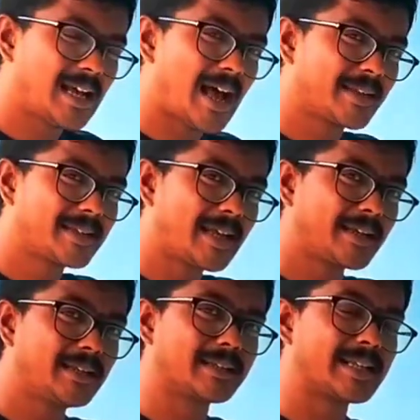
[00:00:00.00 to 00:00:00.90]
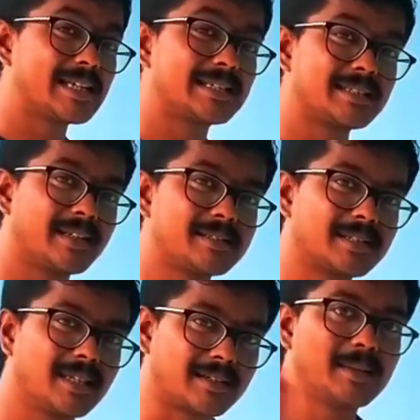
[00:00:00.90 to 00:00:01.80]
attacking reagent
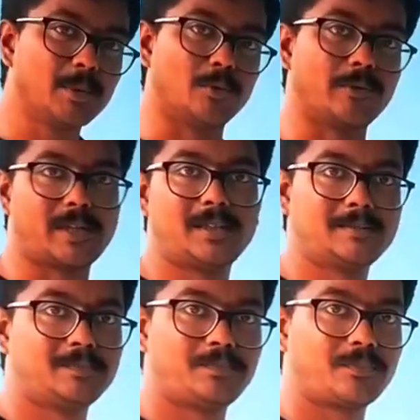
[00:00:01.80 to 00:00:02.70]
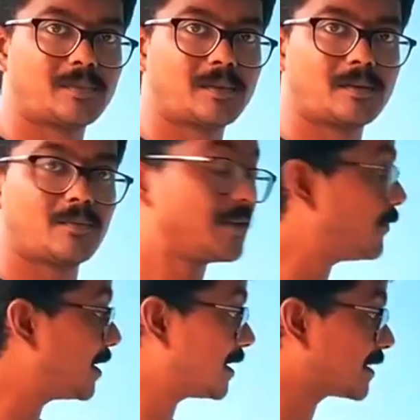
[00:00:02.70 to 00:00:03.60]
is removed,
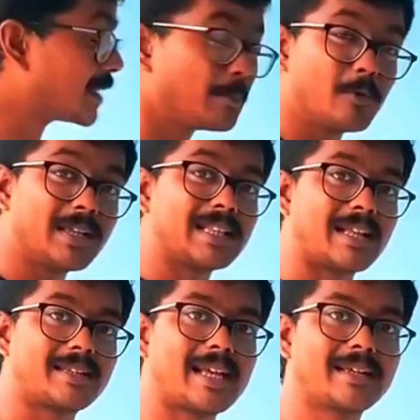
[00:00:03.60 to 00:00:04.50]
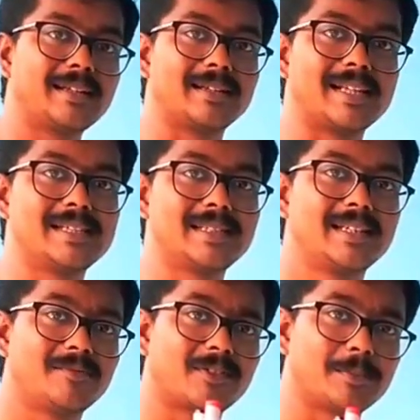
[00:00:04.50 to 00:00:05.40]
when we are removing the attacking
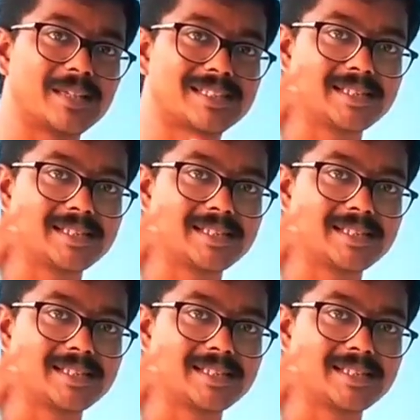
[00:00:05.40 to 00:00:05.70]
reagent from the